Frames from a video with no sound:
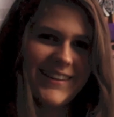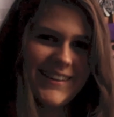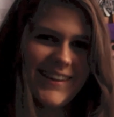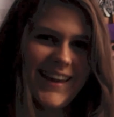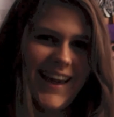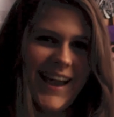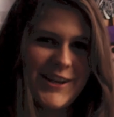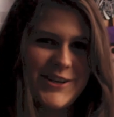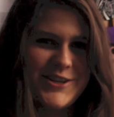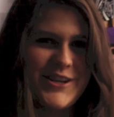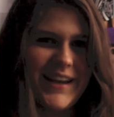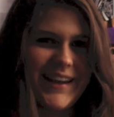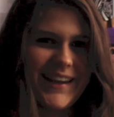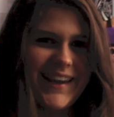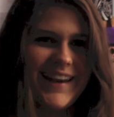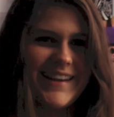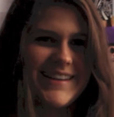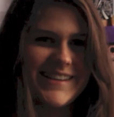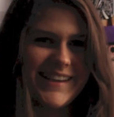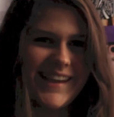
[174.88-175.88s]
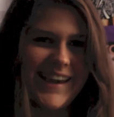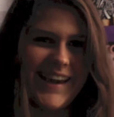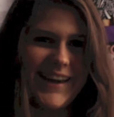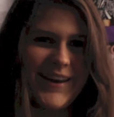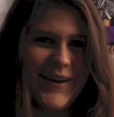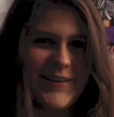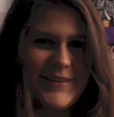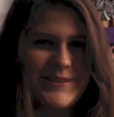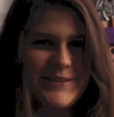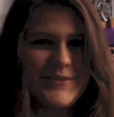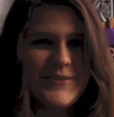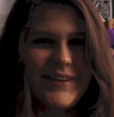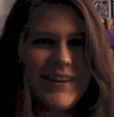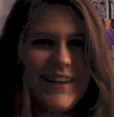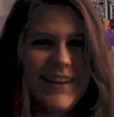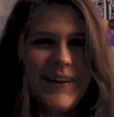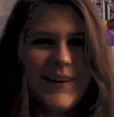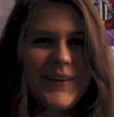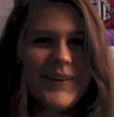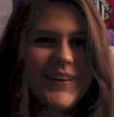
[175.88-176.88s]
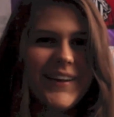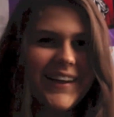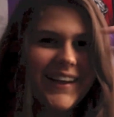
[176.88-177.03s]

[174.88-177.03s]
hashtag KGK concert video.